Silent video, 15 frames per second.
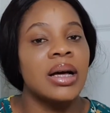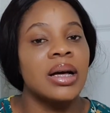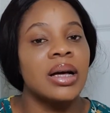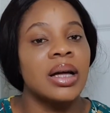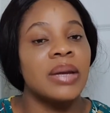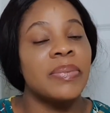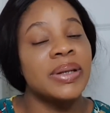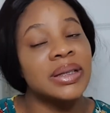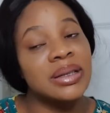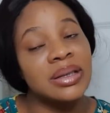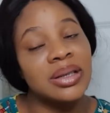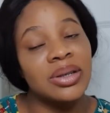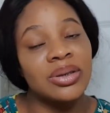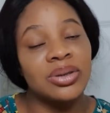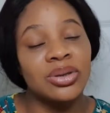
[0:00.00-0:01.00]
The person
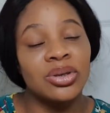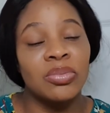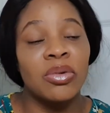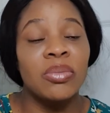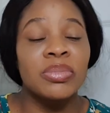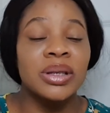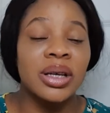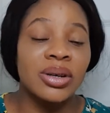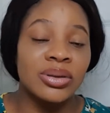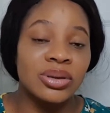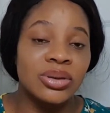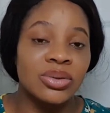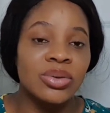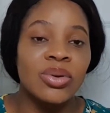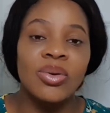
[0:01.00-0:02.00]
tells you, your mom tells
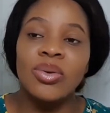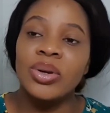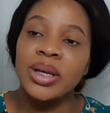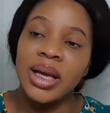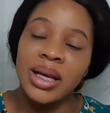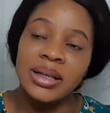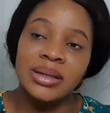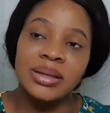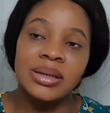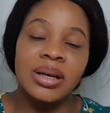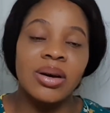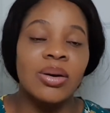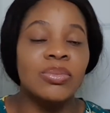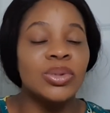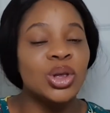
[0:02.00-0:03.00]
you, oh yes,
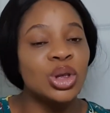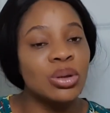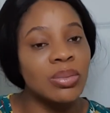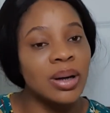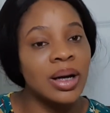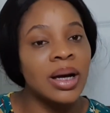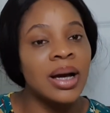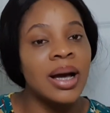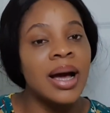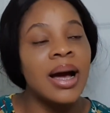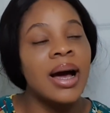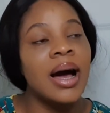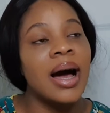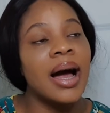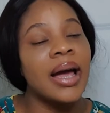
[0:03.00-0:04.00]
Choma,
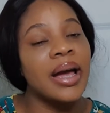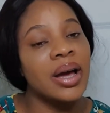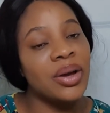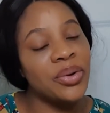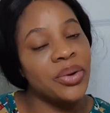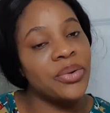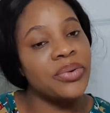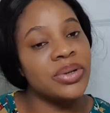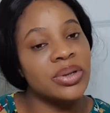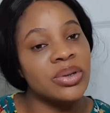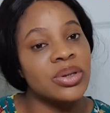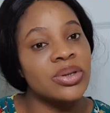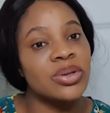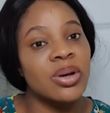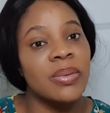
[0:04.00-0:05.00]
I heard your result
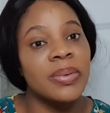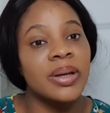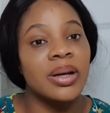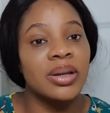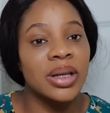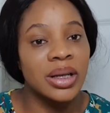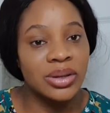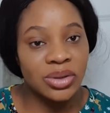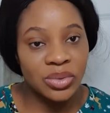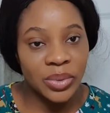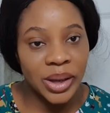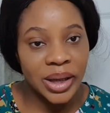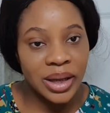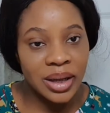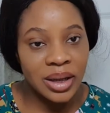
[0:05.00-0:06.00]
is coming out next week.
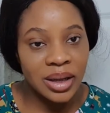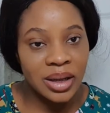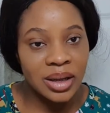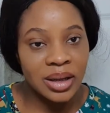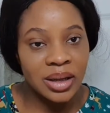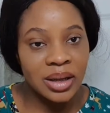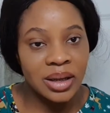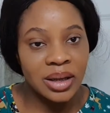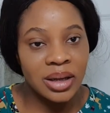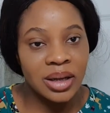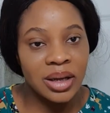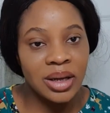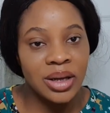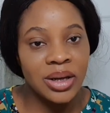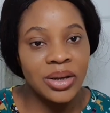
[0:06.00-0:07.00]

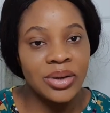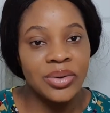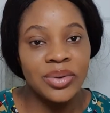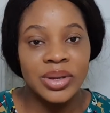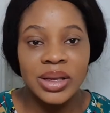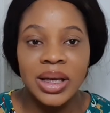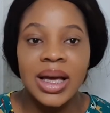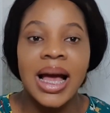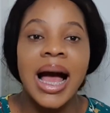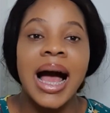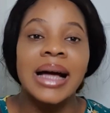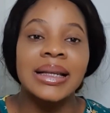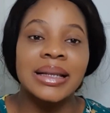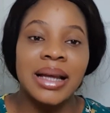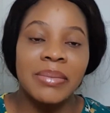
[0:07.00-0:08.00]
You say
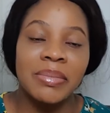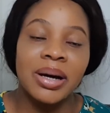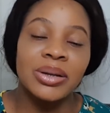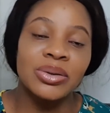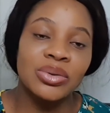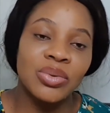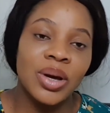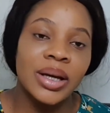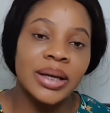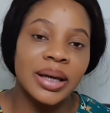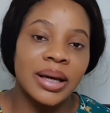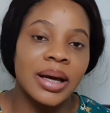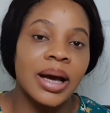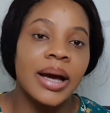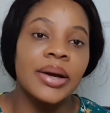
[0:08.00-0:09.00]
Anam atu anya.
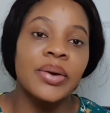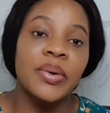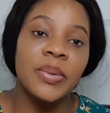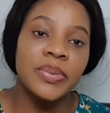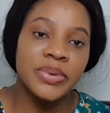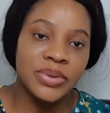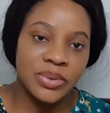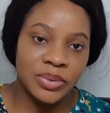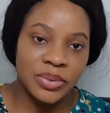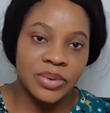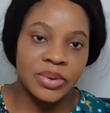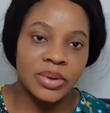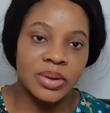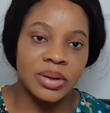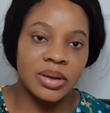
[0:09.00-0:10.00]
I hope so.
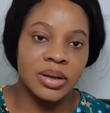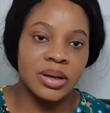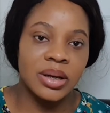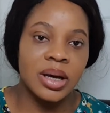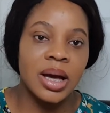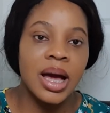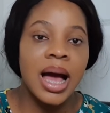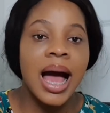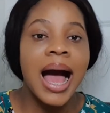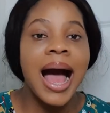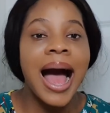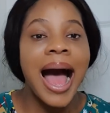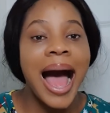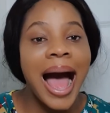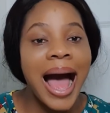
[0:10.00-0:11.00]

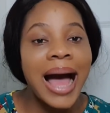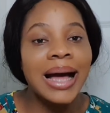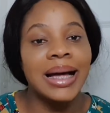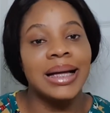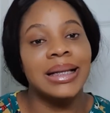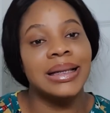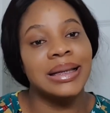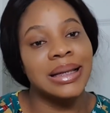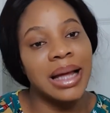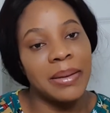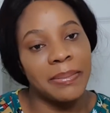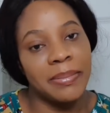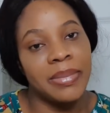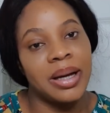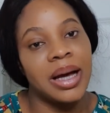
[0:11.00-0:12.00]
Anam
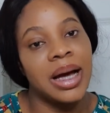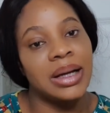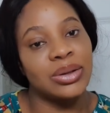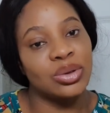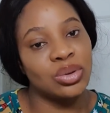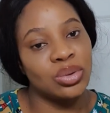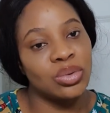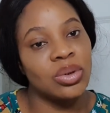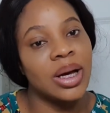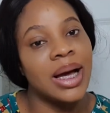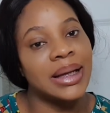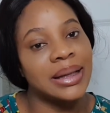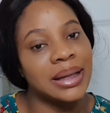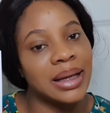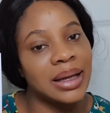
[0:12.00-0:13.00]
atu
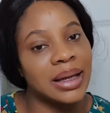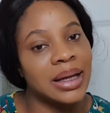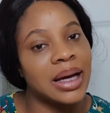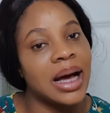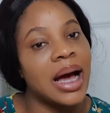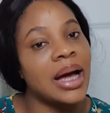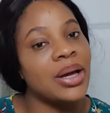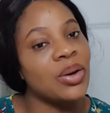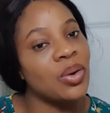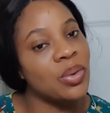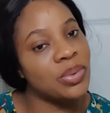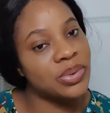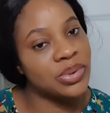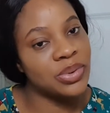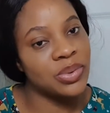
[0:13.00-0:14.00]
anya. I hope
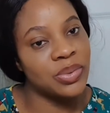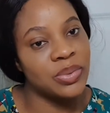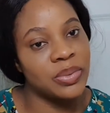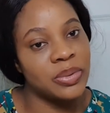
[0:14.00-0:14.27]
so.